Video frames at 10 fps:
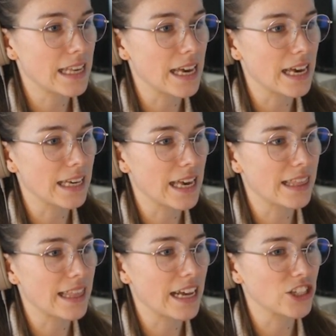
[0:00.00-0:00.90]
Yeah,
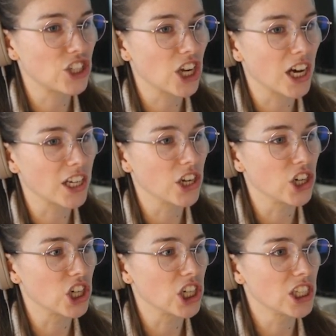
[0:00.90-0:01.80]
get that shot,
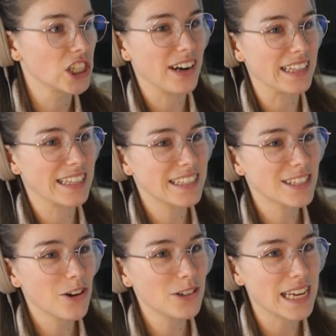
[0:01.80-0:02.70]
girl. Alright,
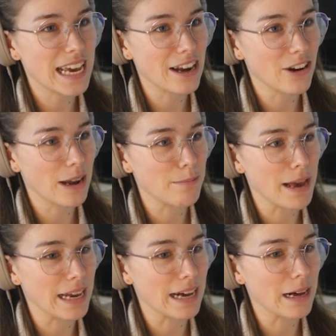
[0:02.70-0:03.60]
let's go to hair and
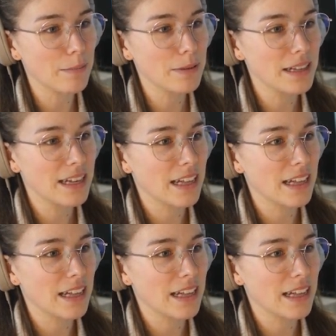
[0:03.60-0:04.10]
makeup.